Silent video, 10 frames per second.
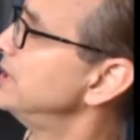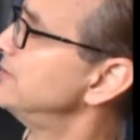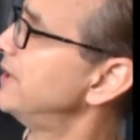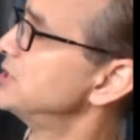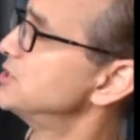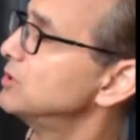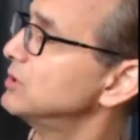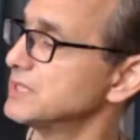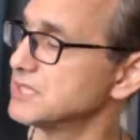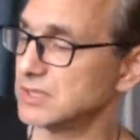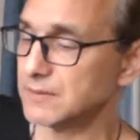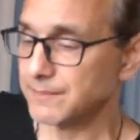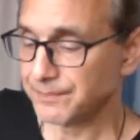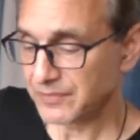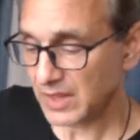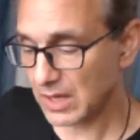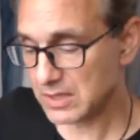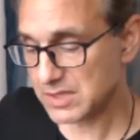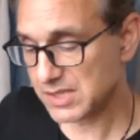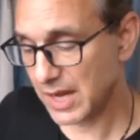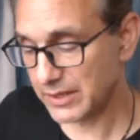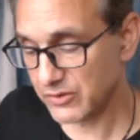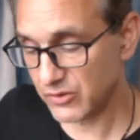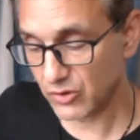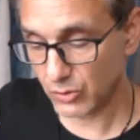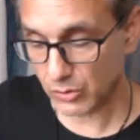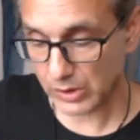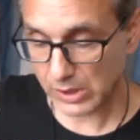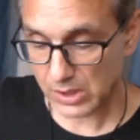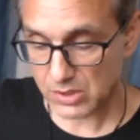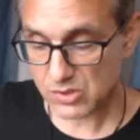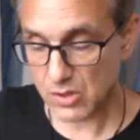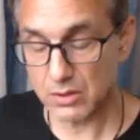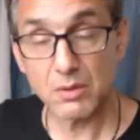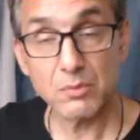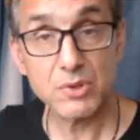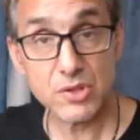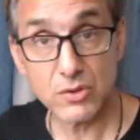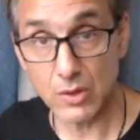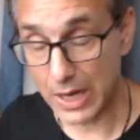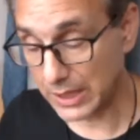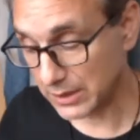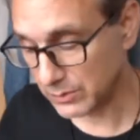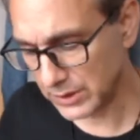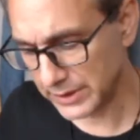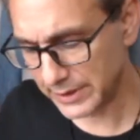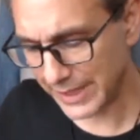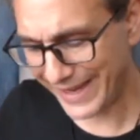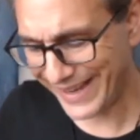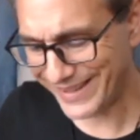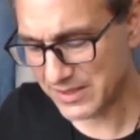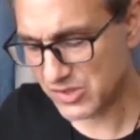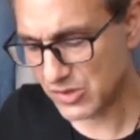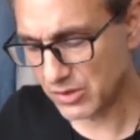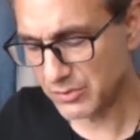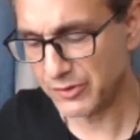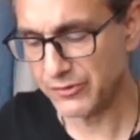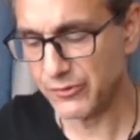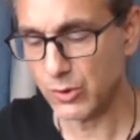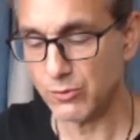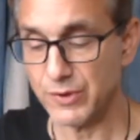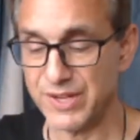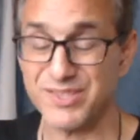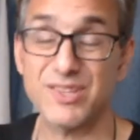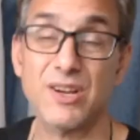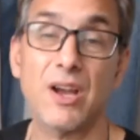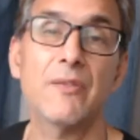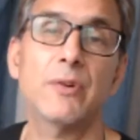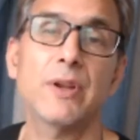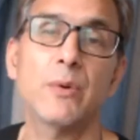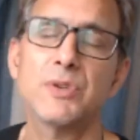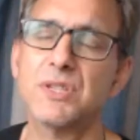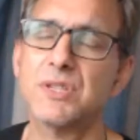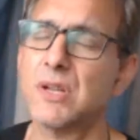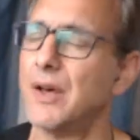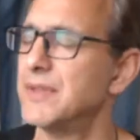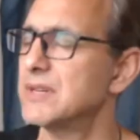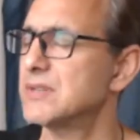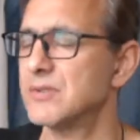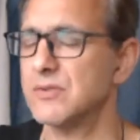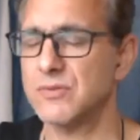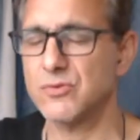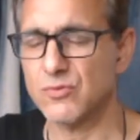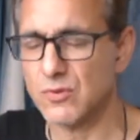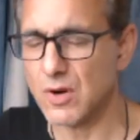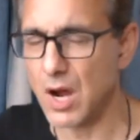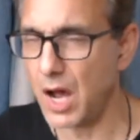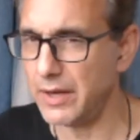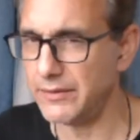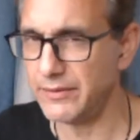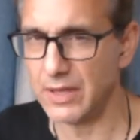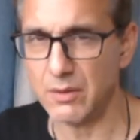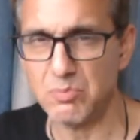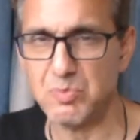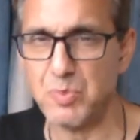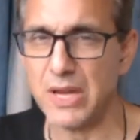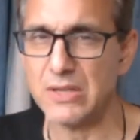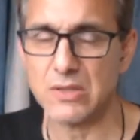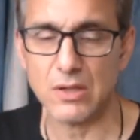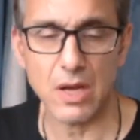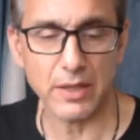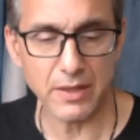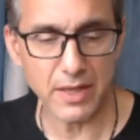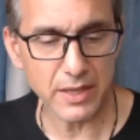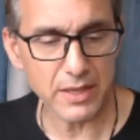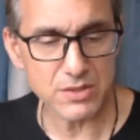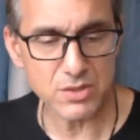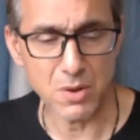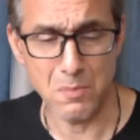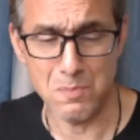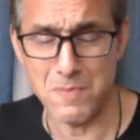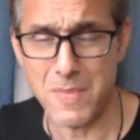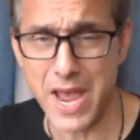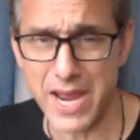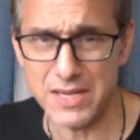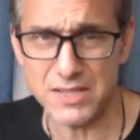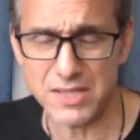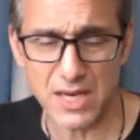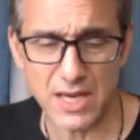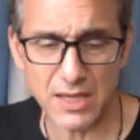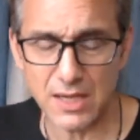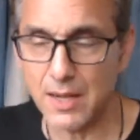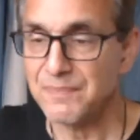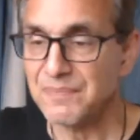going to invite you to listen on side 2. Song number 2, Hollywood, and song number 4, Rediscovery, which has got this driving bass line that is amazing.